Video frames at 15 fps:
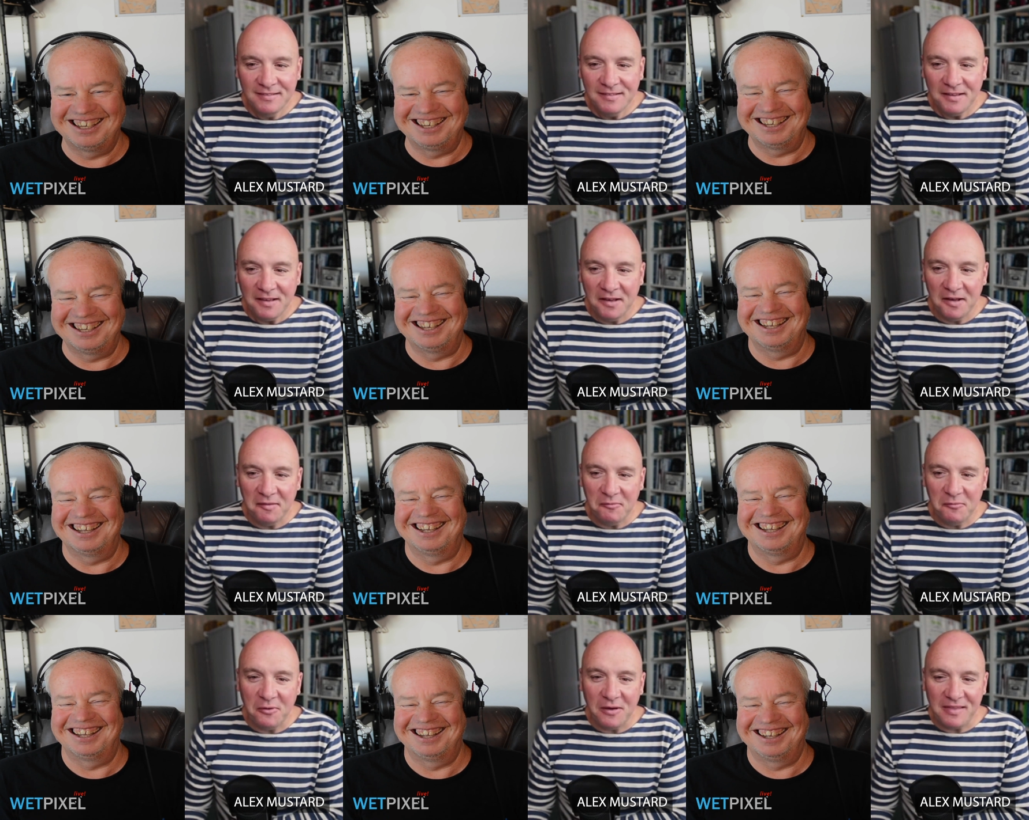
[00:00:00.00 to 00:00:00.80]
Speaker 1: Um,
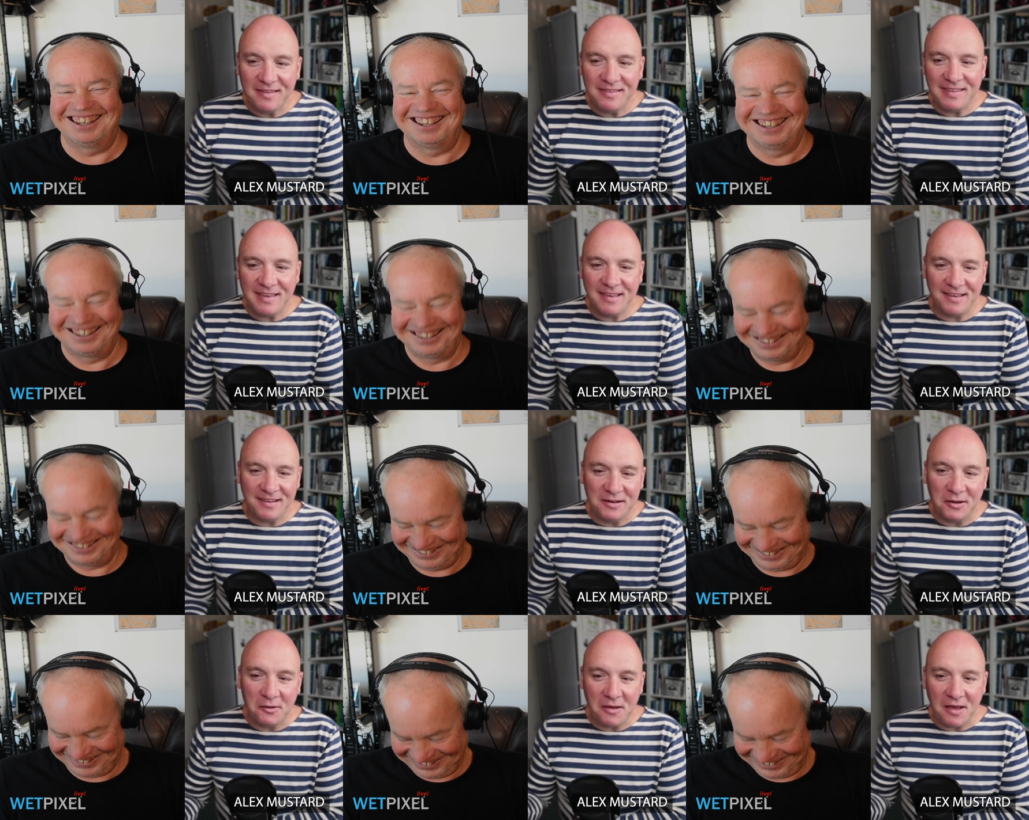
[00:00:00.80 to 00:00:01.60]
whether they're you
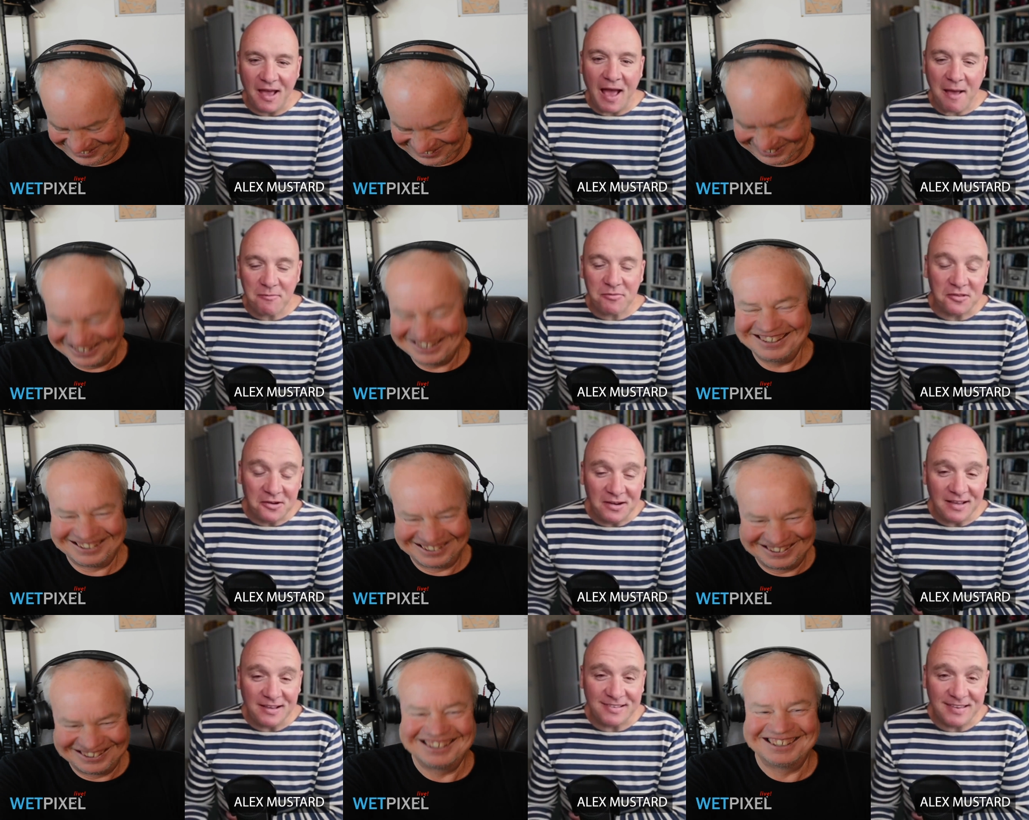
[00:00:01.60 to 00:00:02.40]
know absolutely
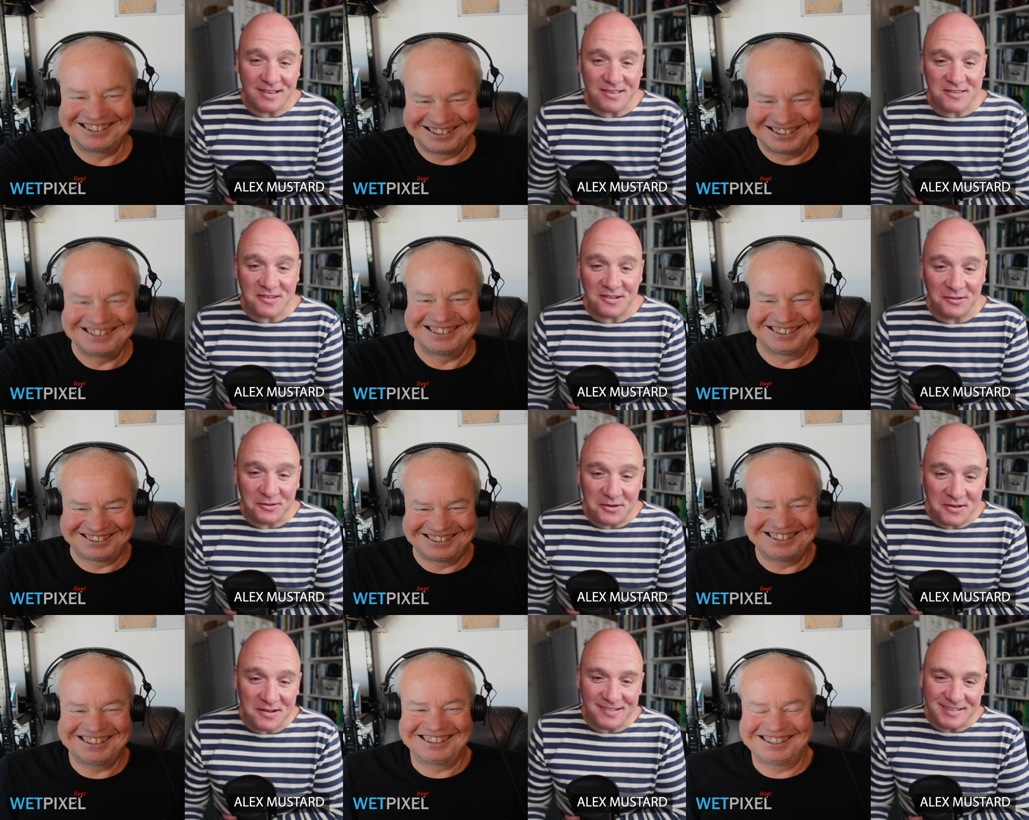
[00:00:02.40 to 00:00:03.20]
essential or
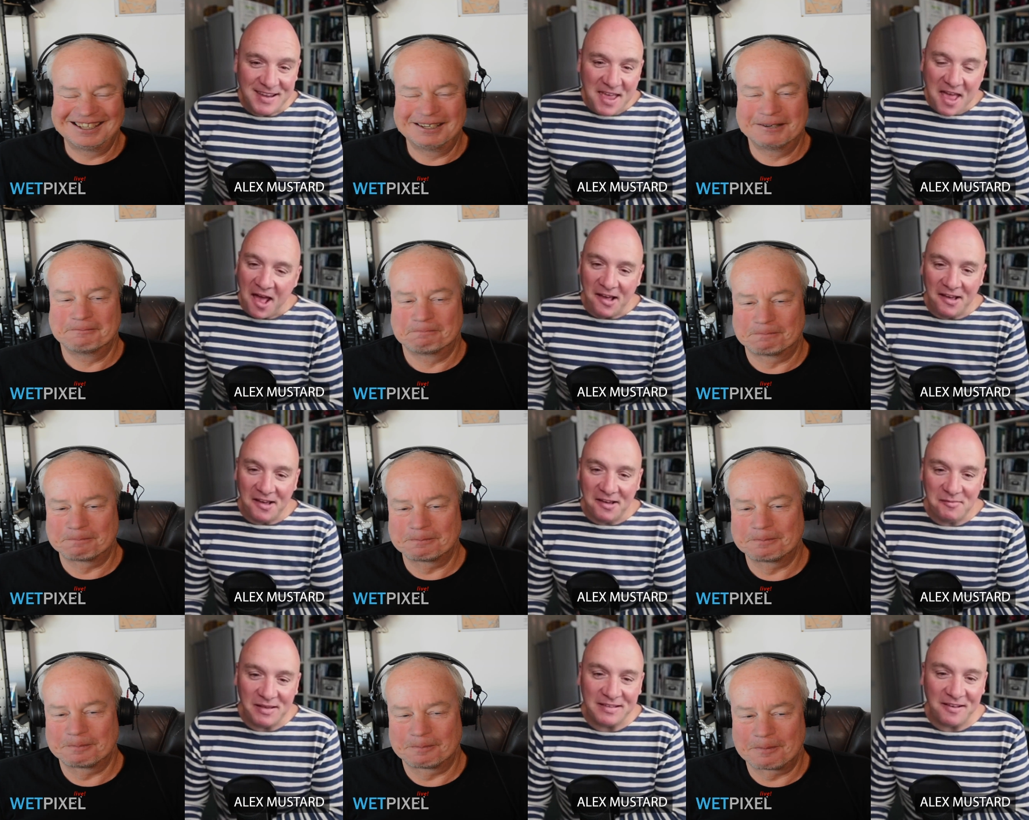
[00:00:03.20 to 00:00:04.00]
not
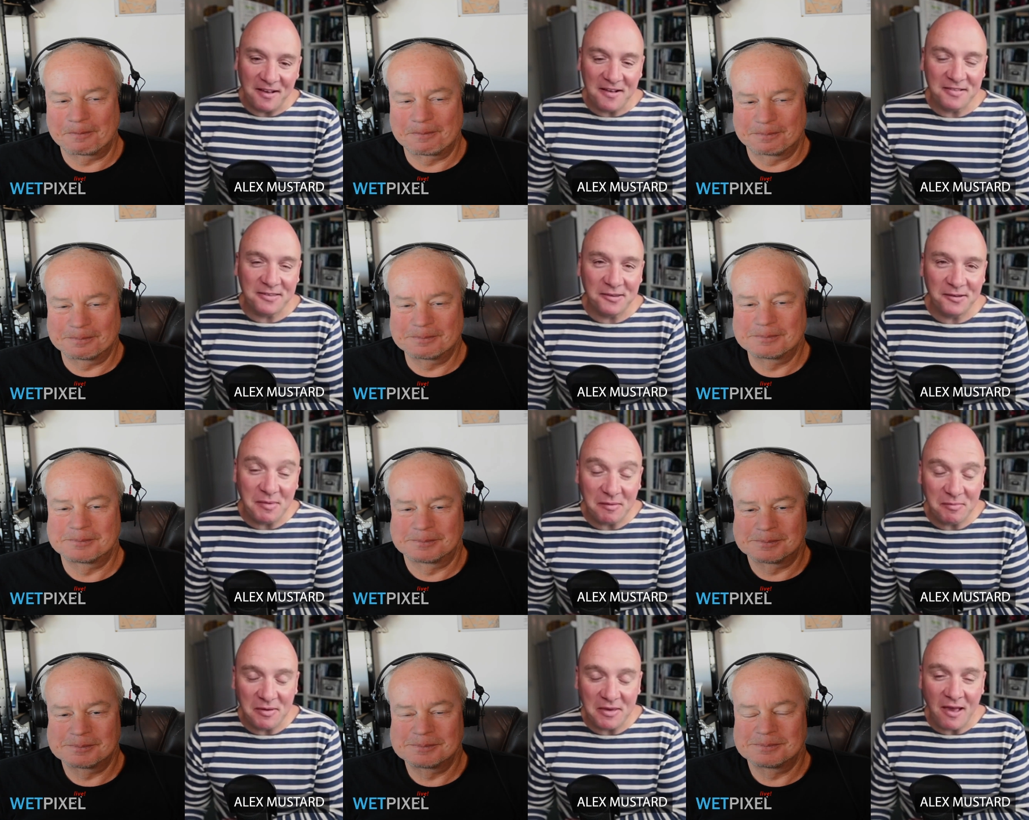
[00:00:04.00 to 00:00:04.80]
um, is hard to
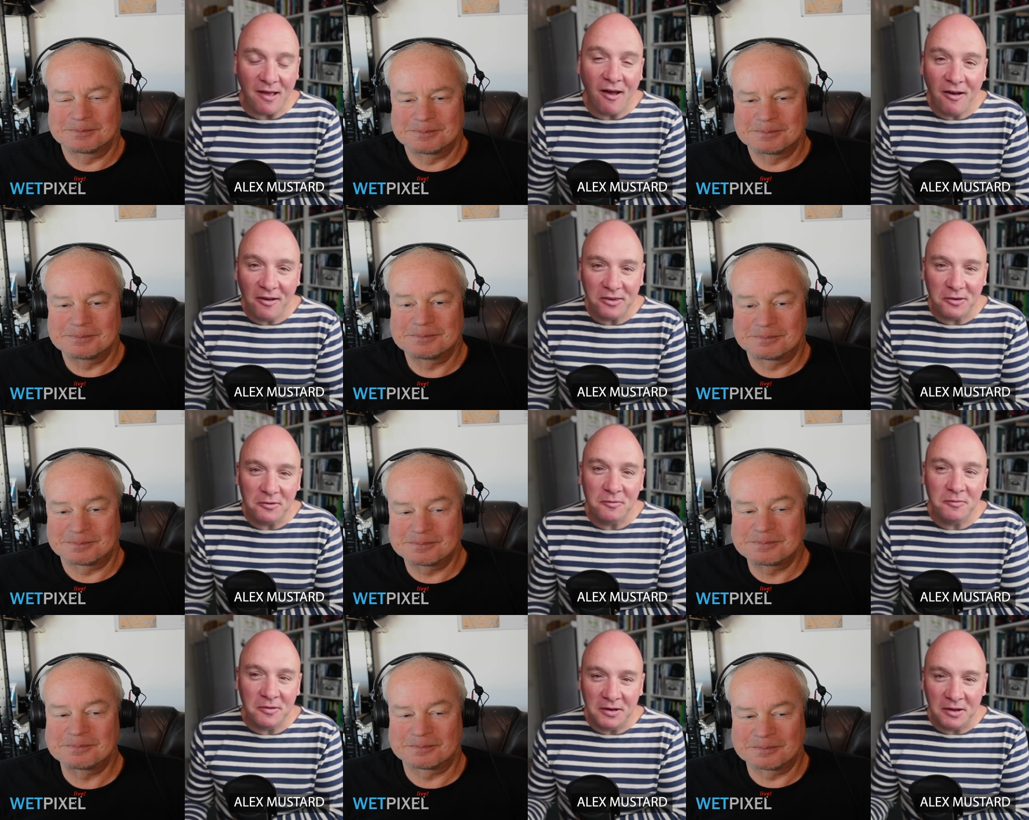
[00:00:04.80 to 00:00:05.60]
maybe argue
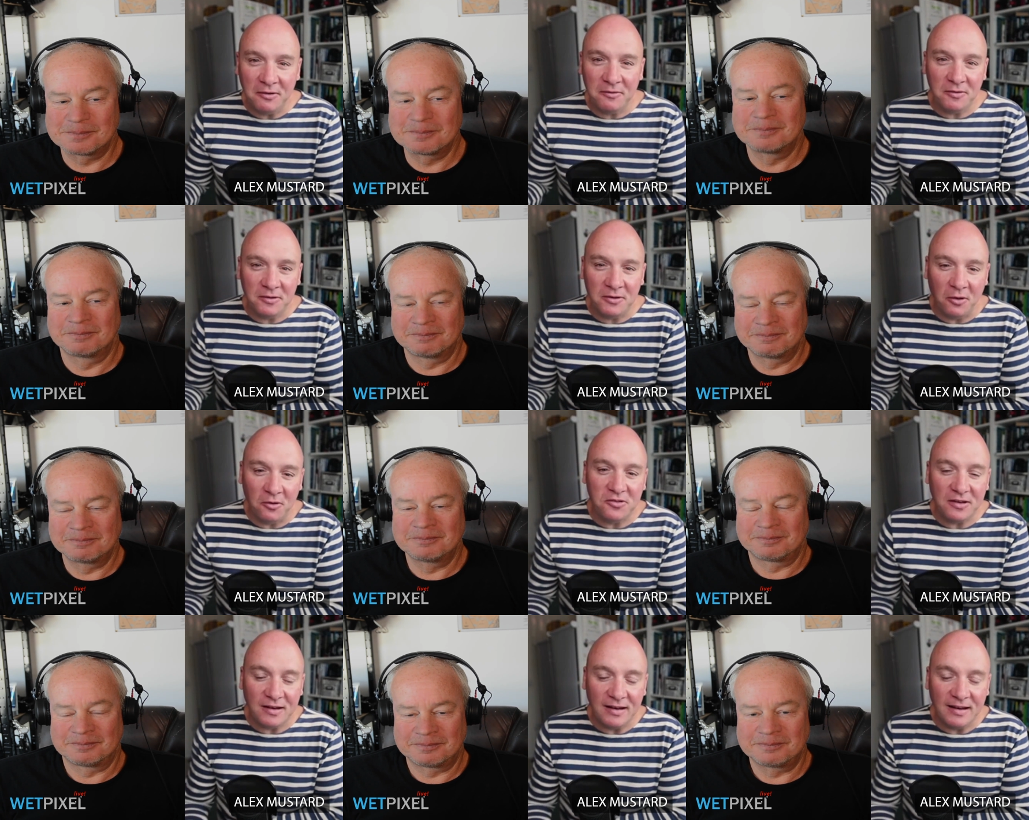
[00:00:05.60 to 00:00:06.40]
you know
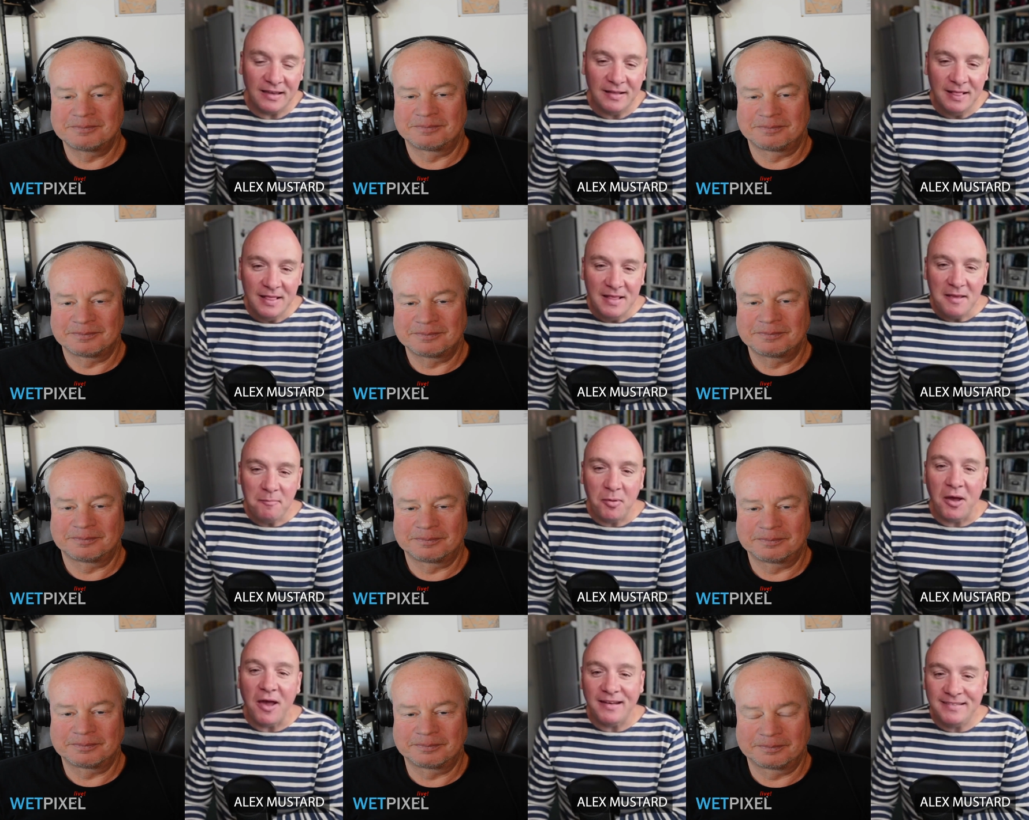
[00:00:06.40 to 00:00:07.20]
logically,
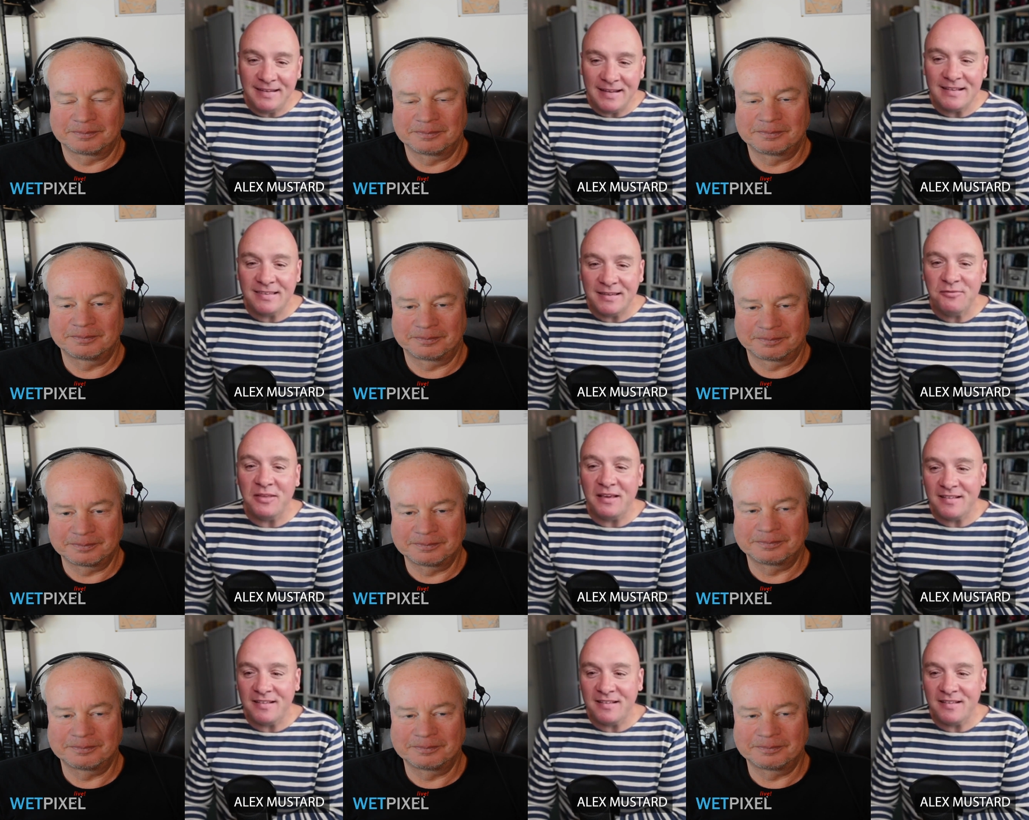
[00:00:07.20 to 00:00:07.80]
but addictive they